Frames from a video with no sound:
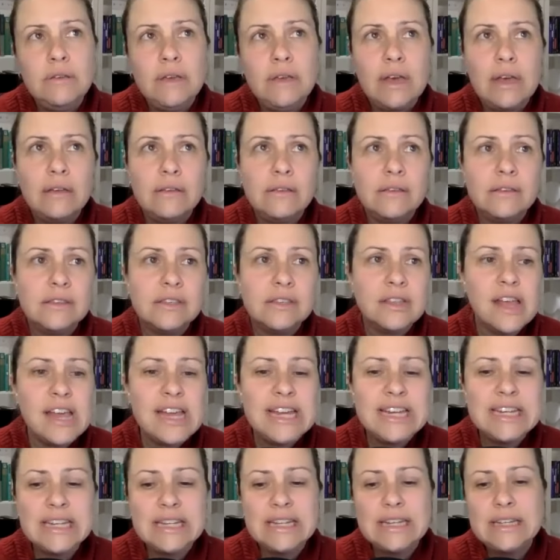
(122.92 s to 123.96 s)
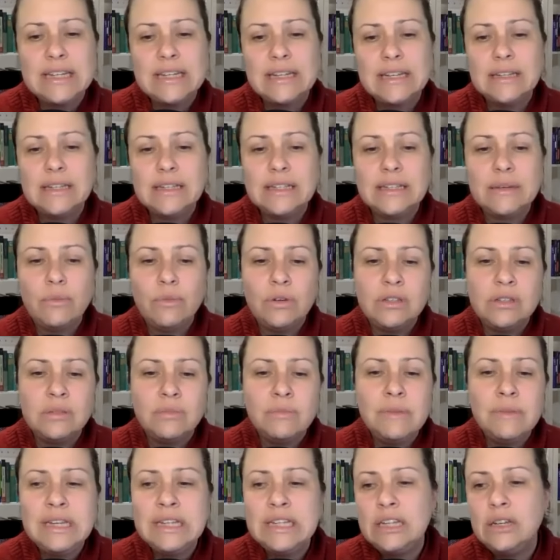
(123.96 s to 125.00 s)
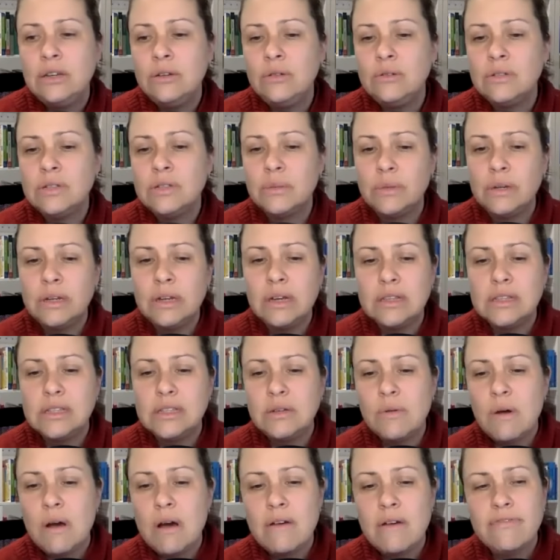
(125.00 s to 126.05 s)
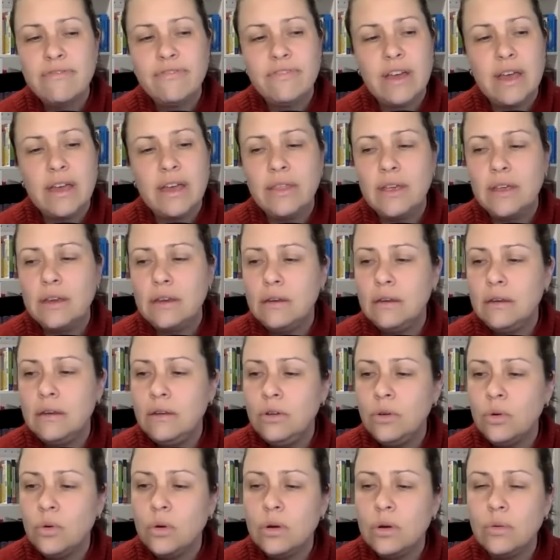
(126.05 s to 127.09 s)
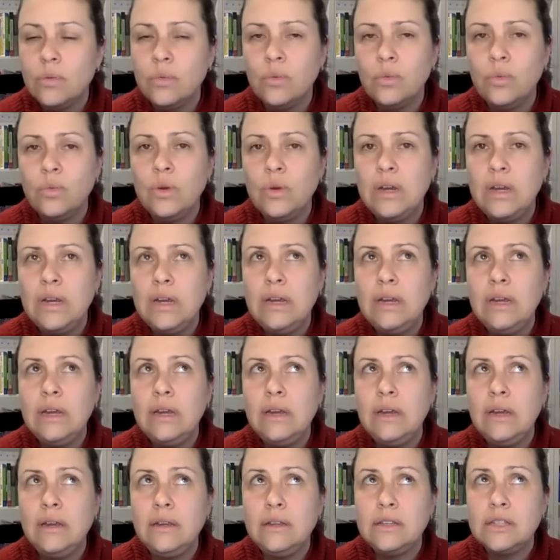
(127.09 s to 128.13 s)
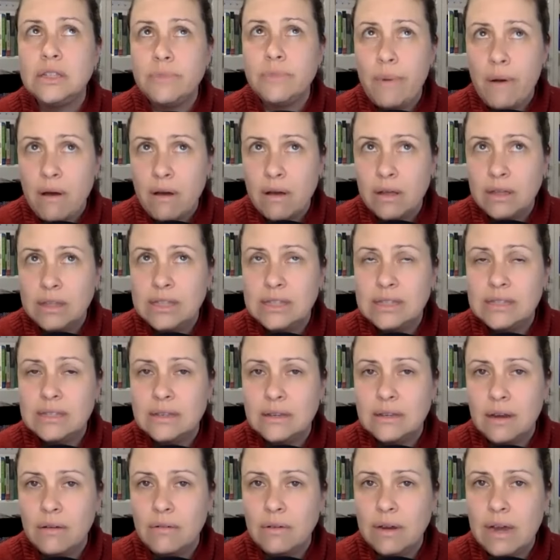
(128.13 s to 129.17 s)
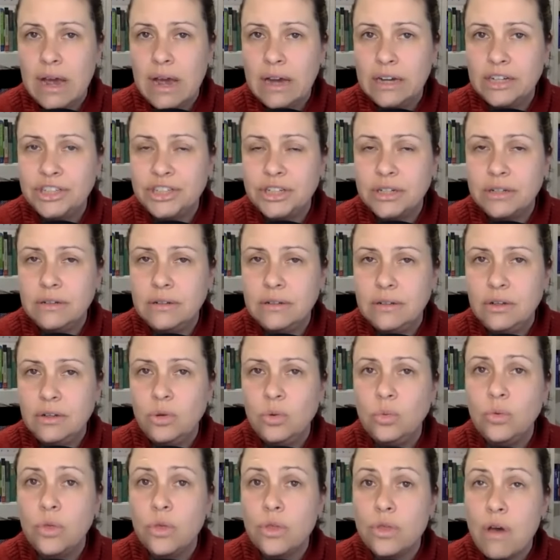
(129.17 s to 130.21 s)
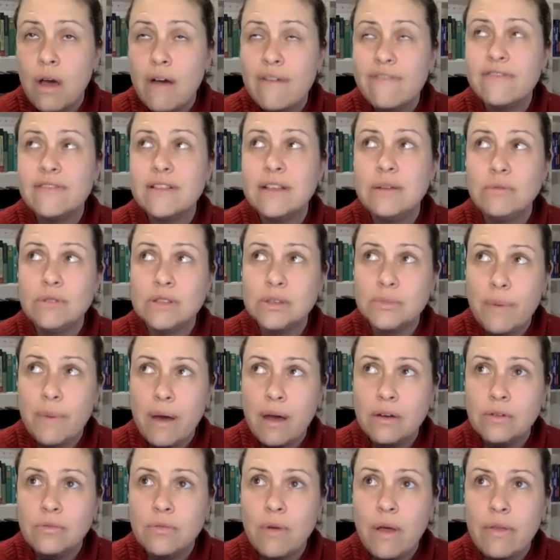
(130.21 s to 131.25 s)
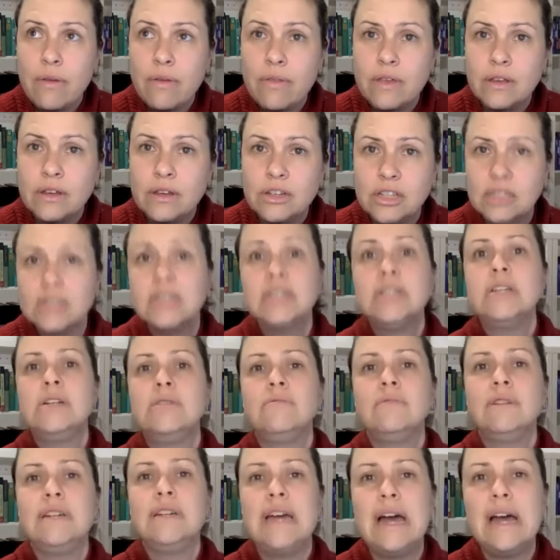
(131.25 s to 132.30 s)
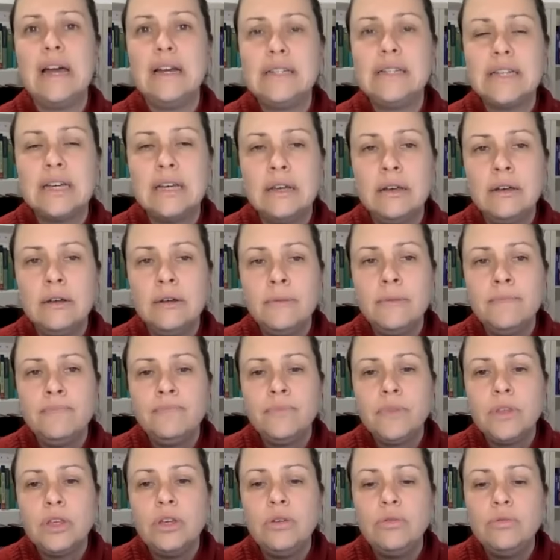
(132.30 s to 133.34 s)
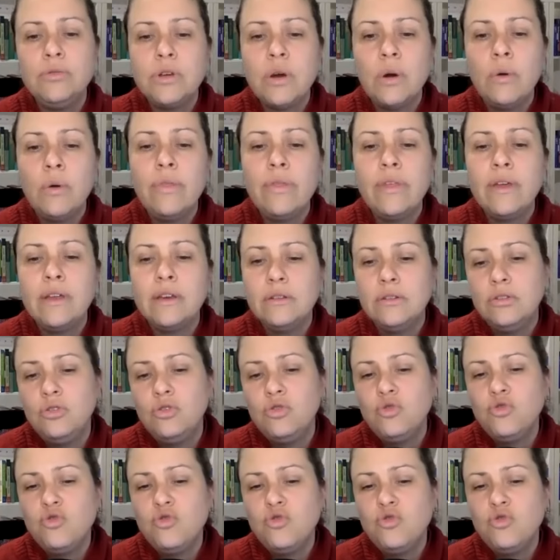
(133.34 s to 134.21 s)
get slighted, someone's mean to you, someone cuts you off, and then your response, not reaction, you thoughtfully respond rather than just react. You don't then,